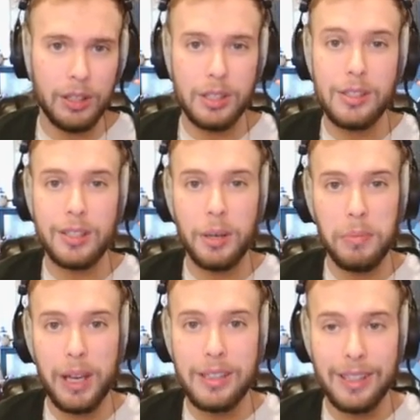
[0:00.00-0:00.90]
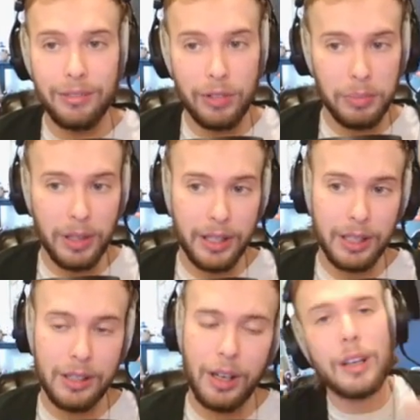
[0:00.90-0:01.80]
This is an amazing free
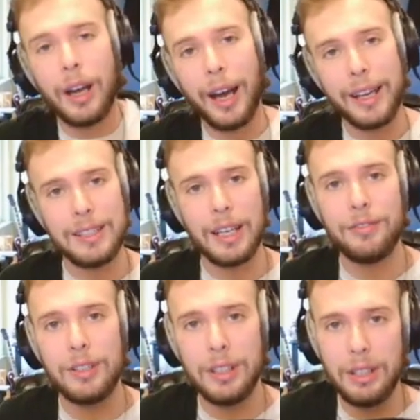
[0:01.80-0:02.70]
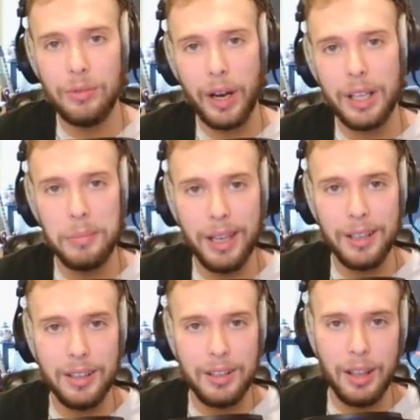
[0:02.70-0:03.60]
plugin. I definitely
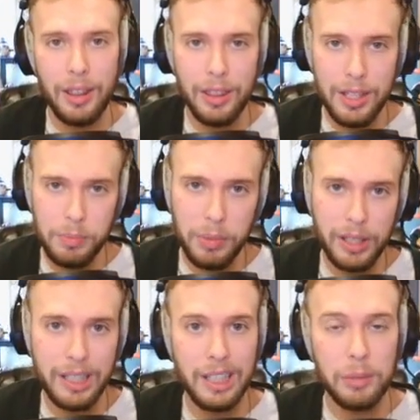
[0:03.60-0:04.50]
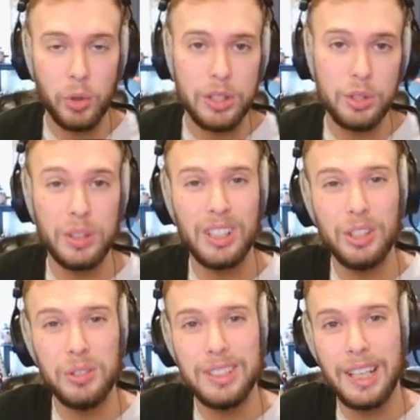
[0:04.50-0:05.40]
recommend this plugin. I'm going to
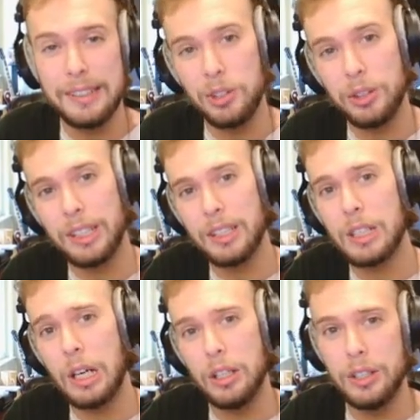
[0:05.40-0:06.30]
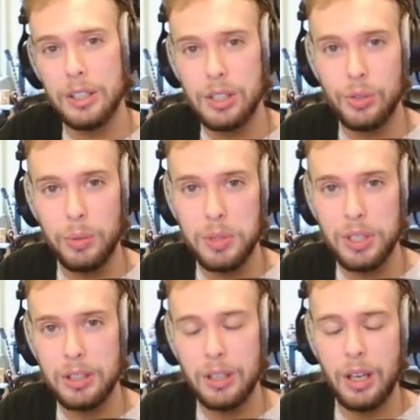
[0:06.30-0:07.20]
include download links all in the
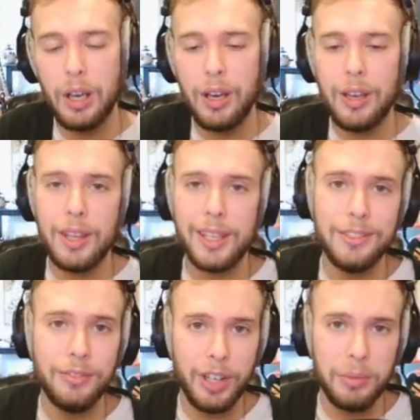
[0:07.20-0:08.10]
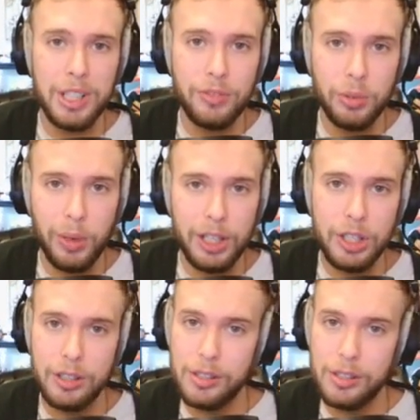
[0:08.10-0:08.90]
description. Thank you very much for watching.